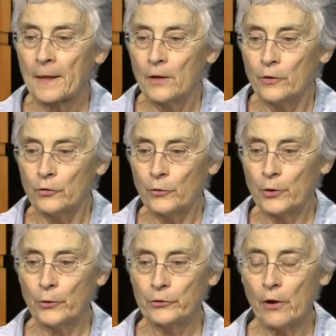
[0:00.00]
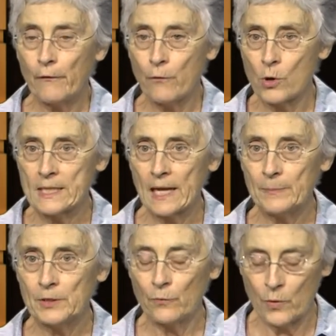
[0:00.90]
So those are our 4
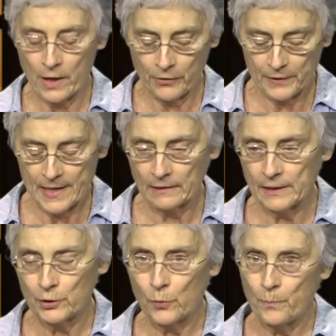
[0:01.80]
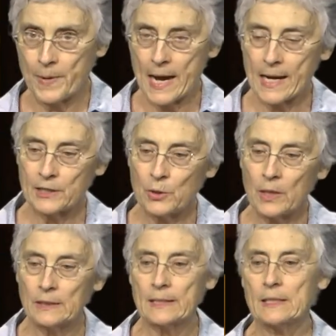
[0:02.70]
types of wealth. Now let's go back to our
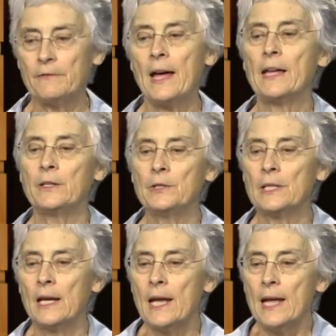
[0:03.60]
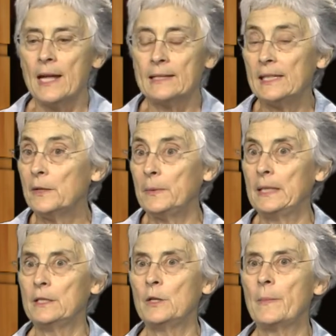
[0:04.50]
list of values and see what we
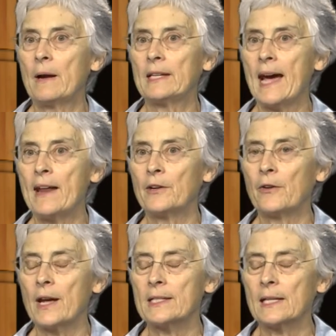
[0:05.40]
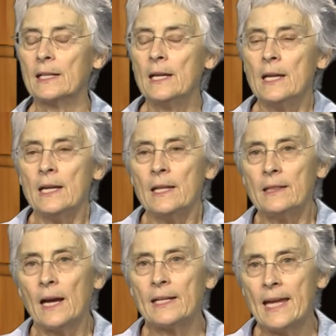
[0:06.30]
can do about categorizing.
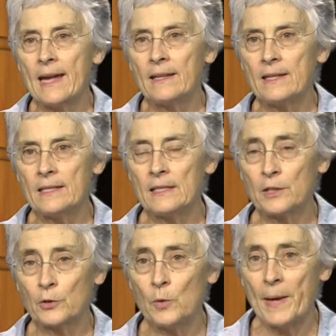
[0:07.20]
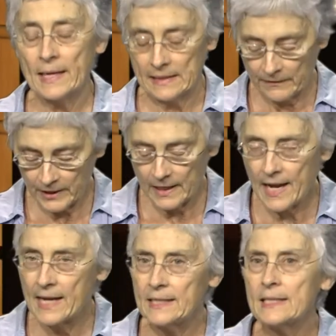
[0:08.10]
Again, this is a group activity,
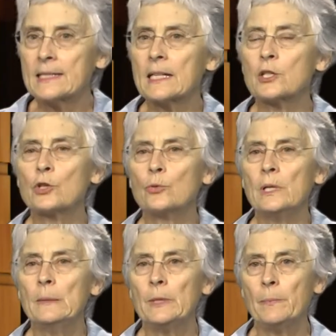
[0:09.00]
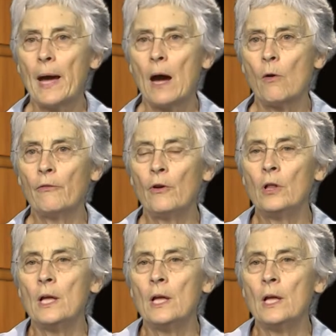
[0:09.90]
and it is extremely powerful.